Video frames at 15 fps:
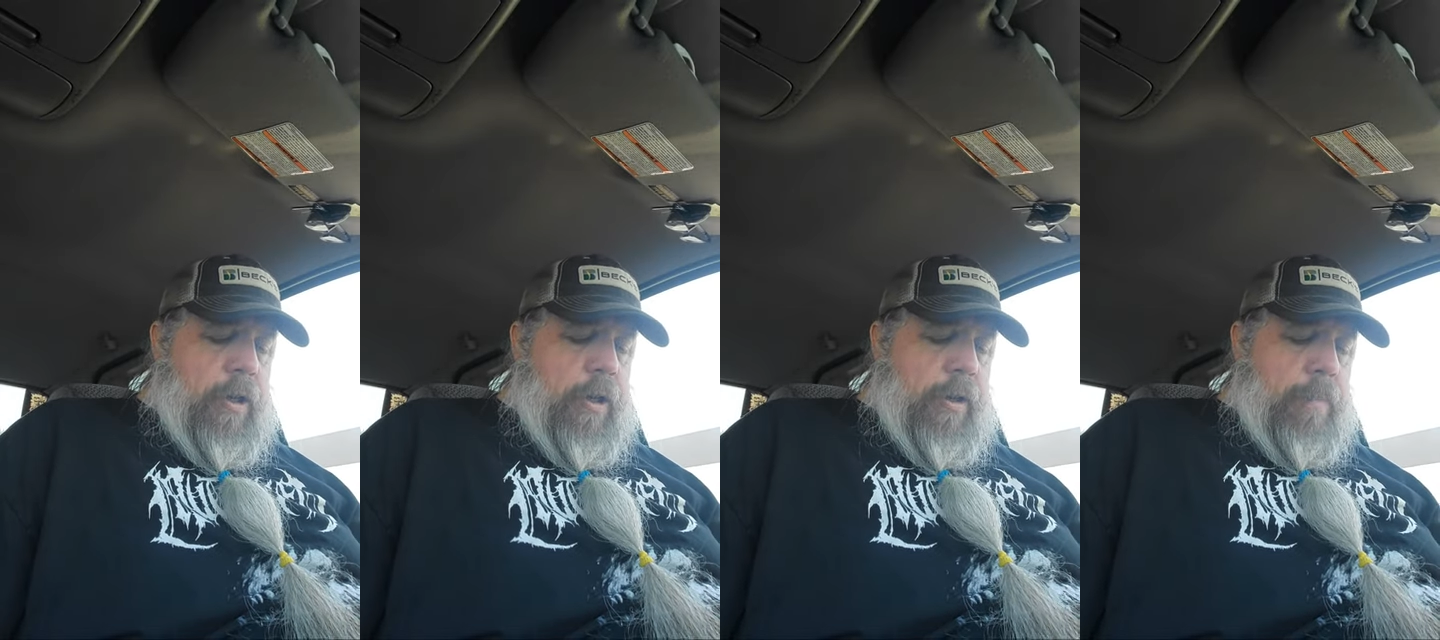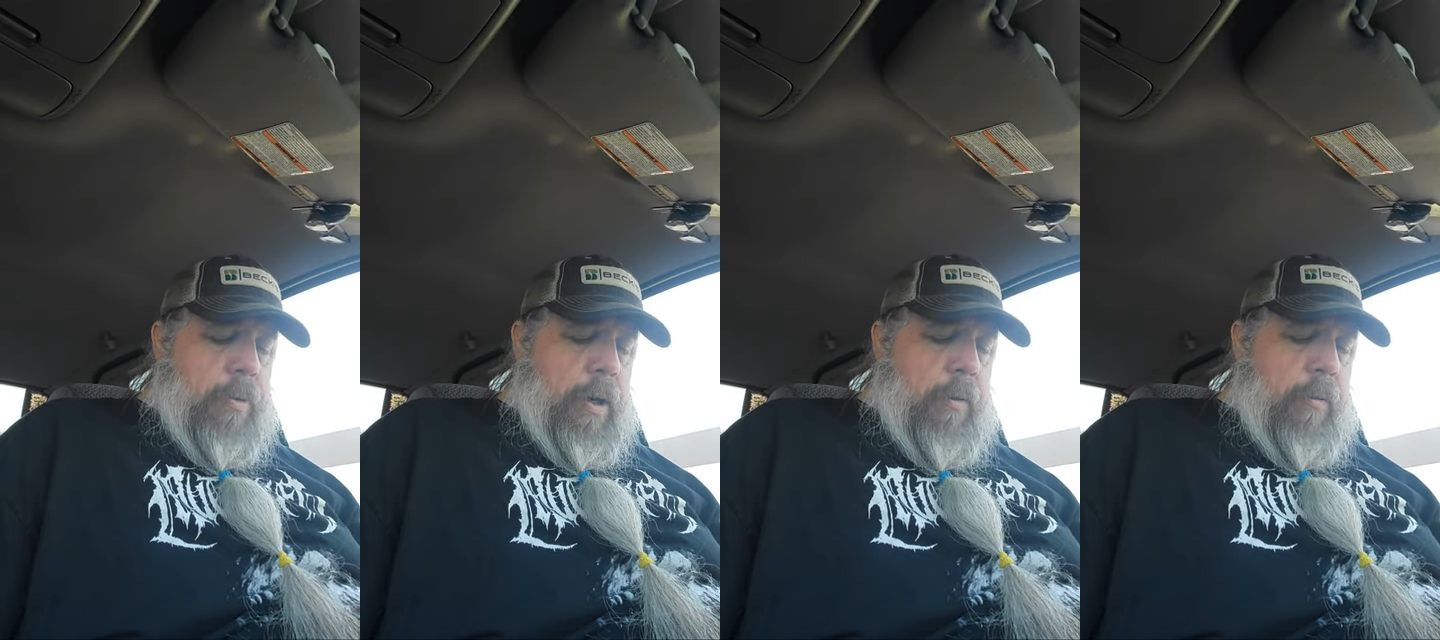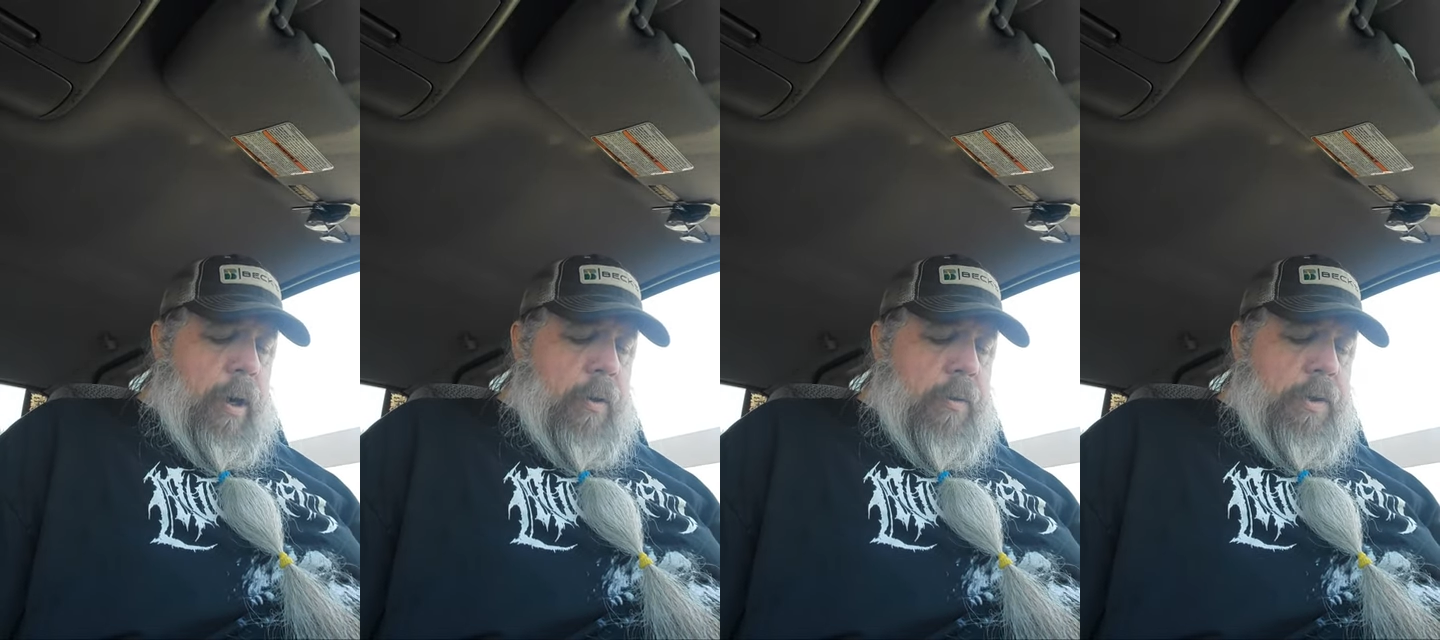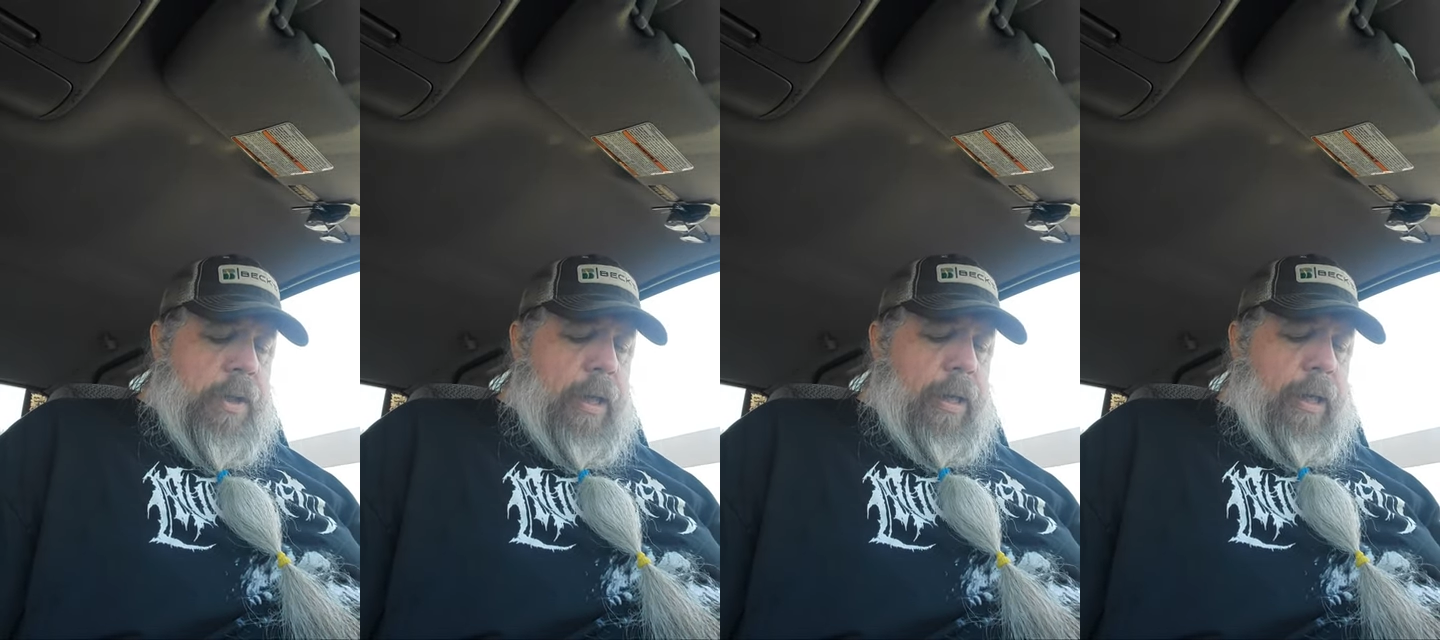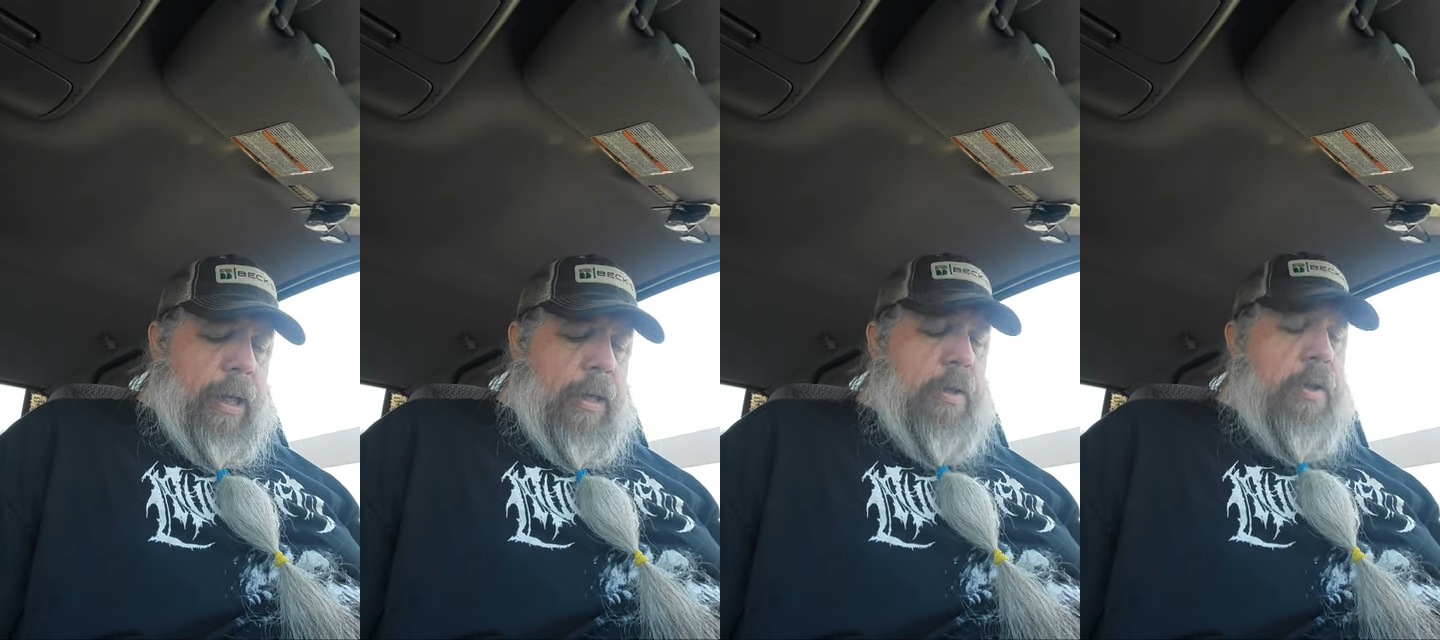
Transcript: is a prerequisite. Get